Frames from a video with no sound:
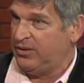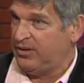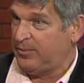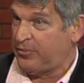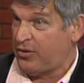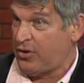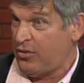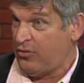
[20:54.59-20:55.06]
the
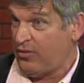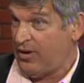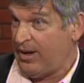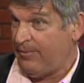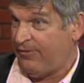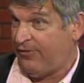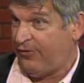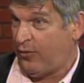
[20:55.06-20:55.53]

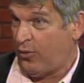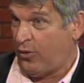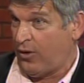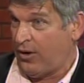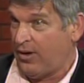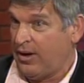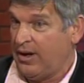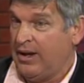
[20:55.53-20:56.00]
program
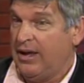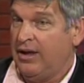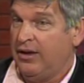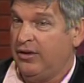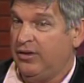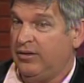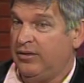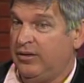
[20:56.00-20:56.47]
for,
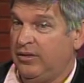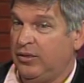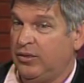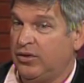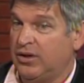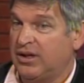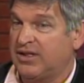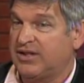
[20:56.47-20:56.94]
you
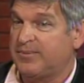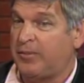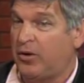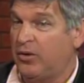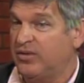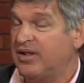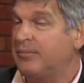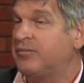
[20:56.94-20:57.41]
could
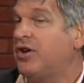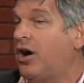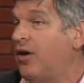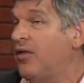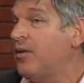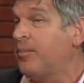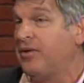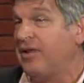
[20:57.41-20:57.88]
expose them to
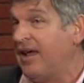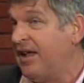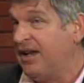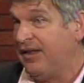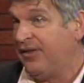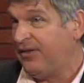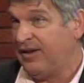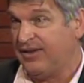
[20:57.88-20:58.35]
other
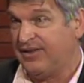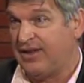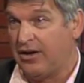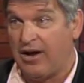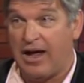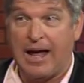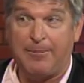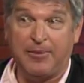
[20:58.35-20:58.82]
planning things that
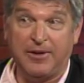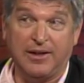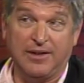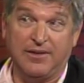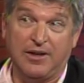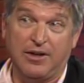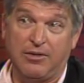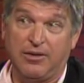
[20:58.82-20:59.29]
are happening
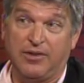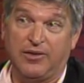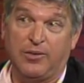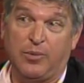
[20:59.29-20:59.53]
in the area as well.